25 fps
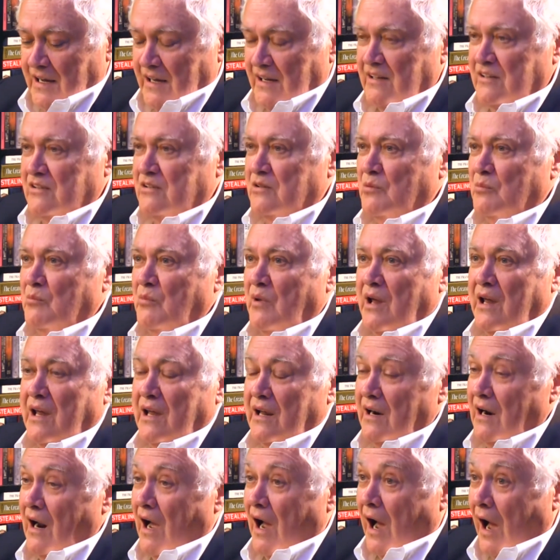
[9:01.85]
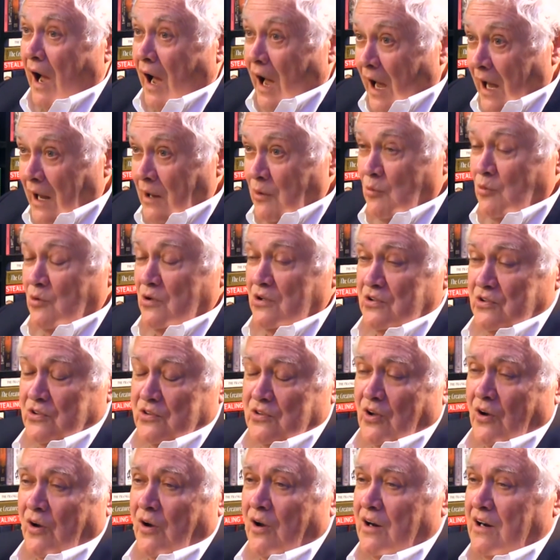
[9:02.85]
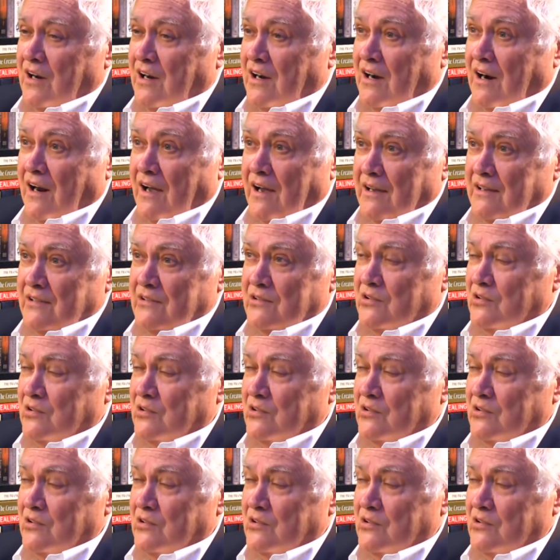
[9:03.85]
is a man I was taught in high